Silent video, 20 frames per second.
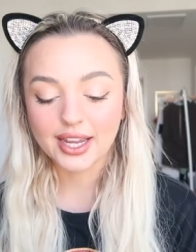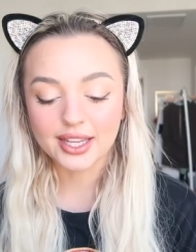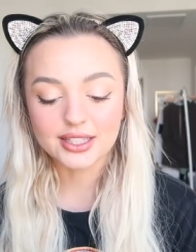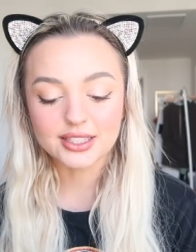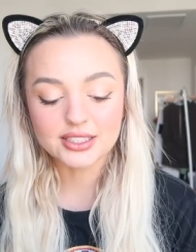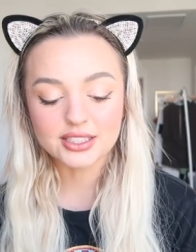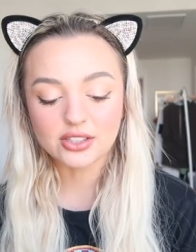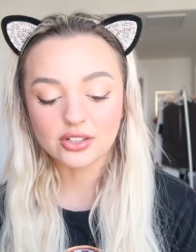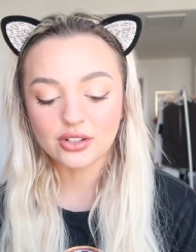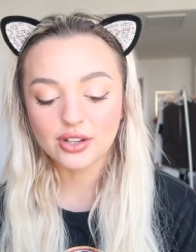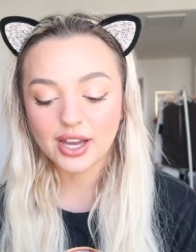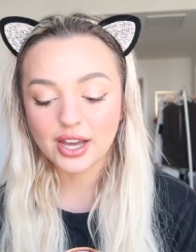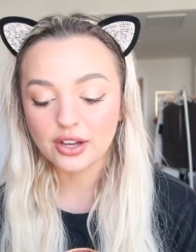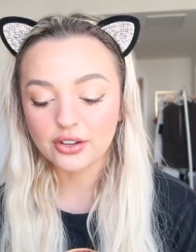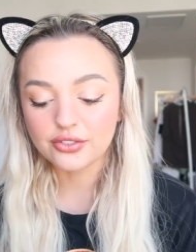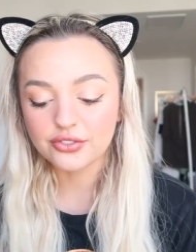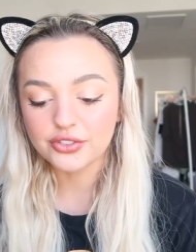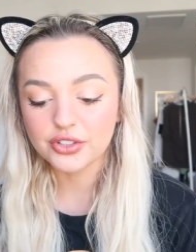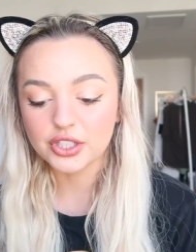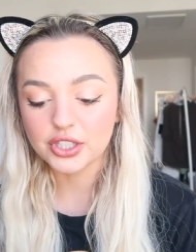I get this little
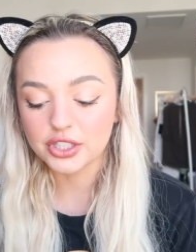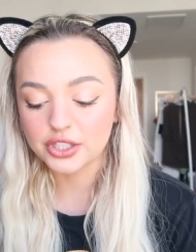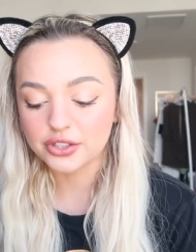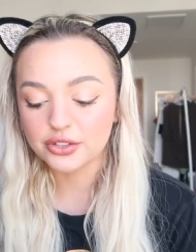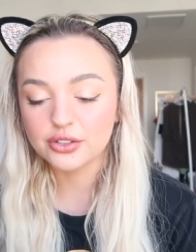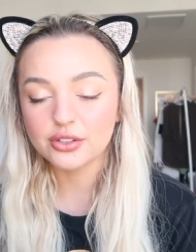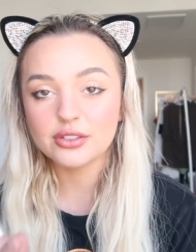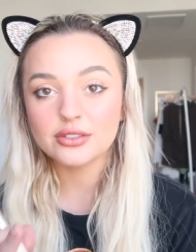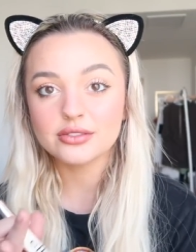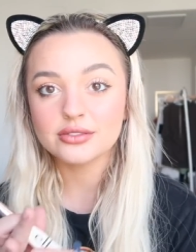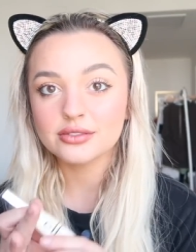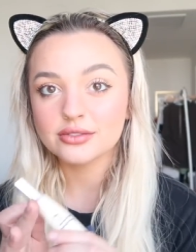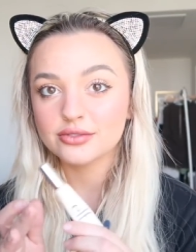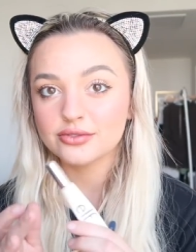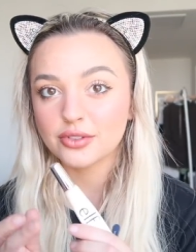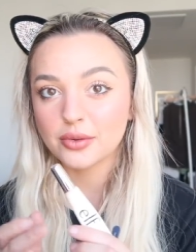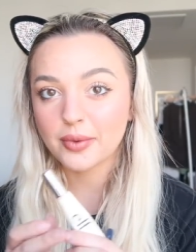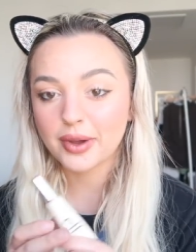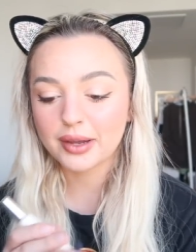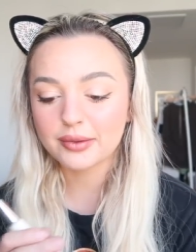e.l.f. glue
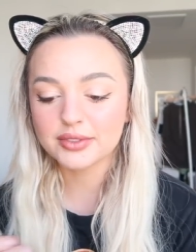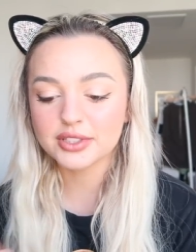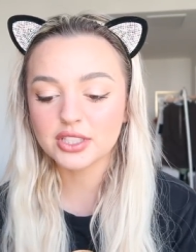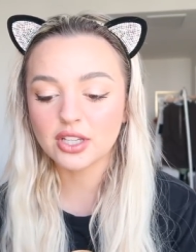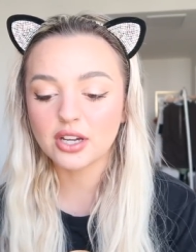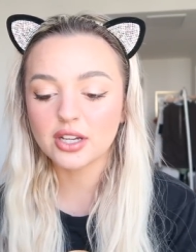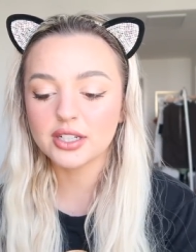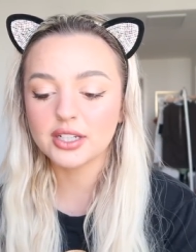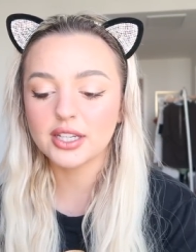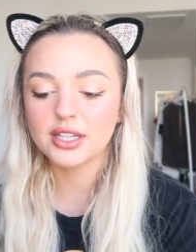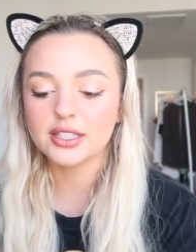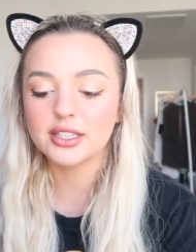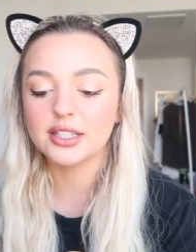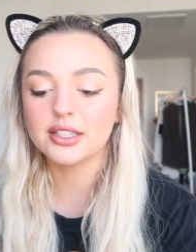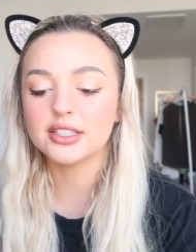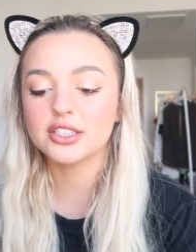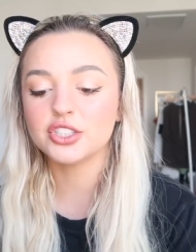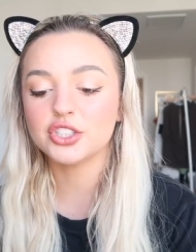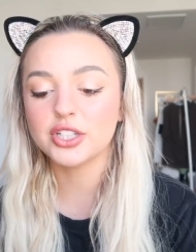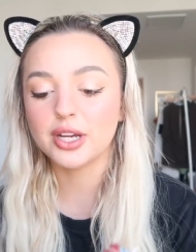from Amazon, and
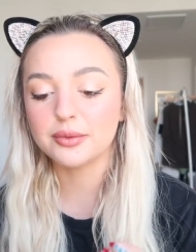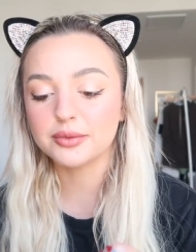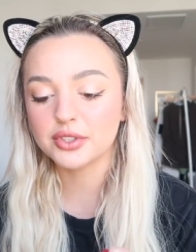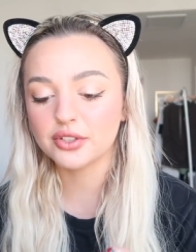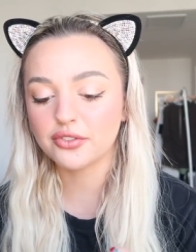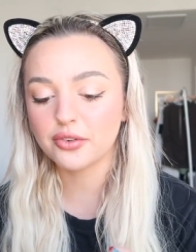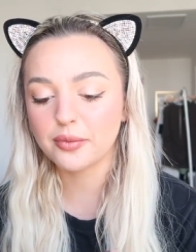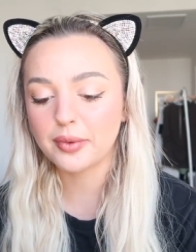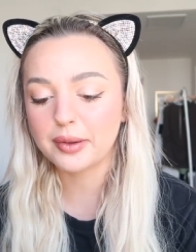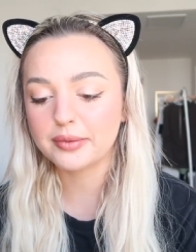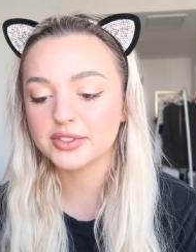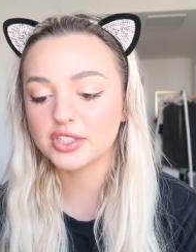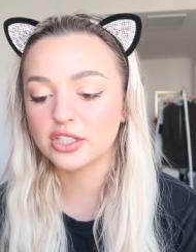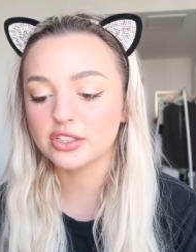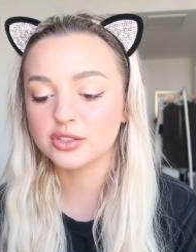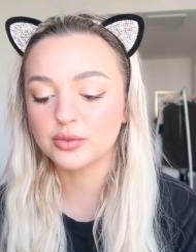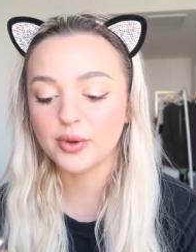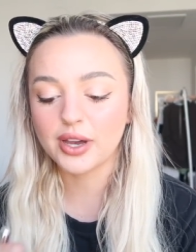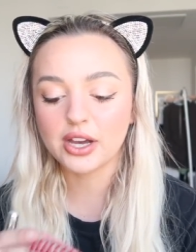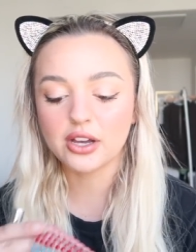then these gems are from Amazon
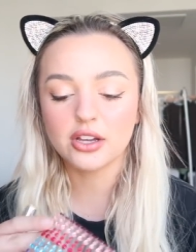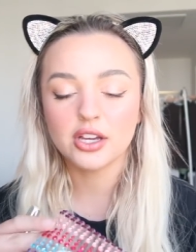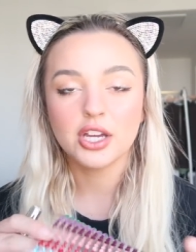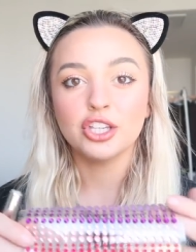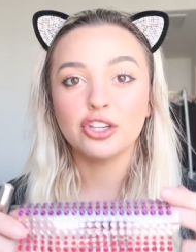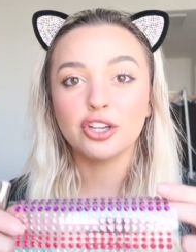as well.